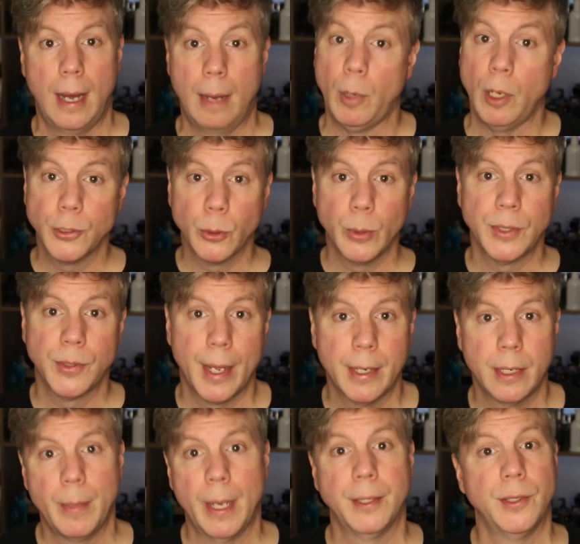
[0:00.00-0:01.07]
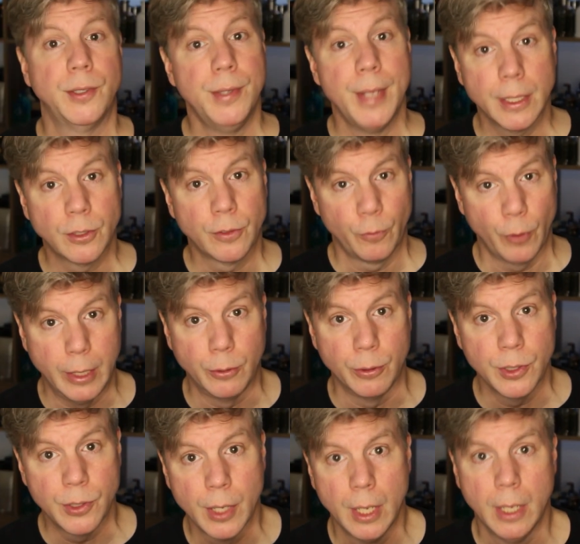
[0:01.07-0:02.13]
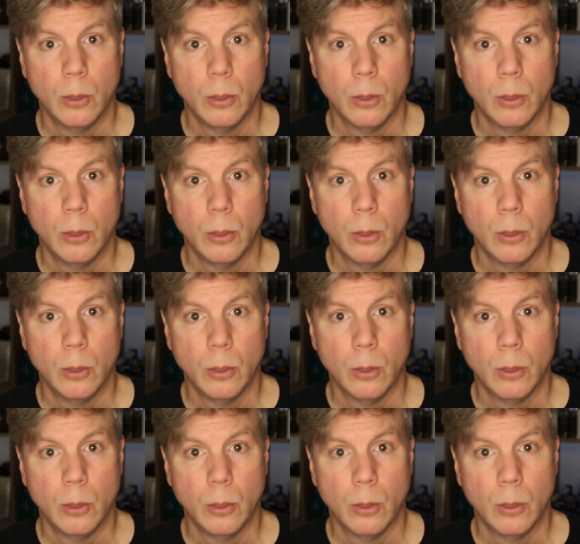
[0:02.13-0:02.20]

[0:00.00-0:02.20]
I'm also excited about this next fragrance,